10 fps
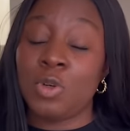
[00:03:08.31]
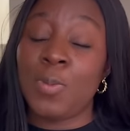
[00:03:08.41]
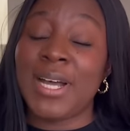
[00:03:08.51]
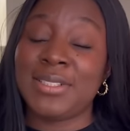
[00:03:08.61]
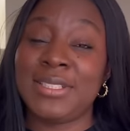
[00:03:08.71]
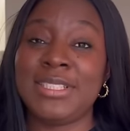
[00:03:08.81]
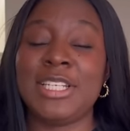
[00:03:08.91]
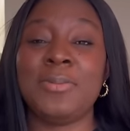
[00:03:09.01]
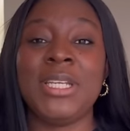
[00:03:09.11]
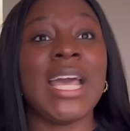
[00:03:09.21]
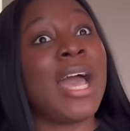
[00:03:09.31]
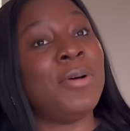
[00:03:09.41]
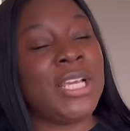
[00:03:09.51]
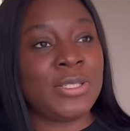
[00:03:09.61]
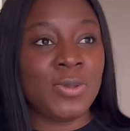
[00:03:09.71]
go back to the Germany that I
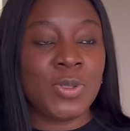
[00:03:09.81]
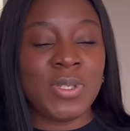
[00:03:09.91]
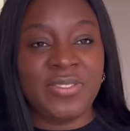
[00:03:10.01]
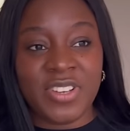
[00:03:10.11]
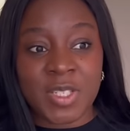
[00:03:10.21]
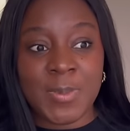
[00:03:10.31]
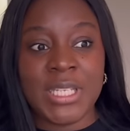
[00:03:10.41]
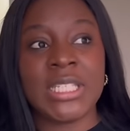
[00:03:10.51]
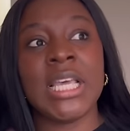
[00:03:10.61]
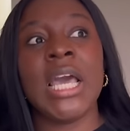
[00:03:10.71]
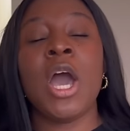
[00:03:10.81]
wanted to go to in the first place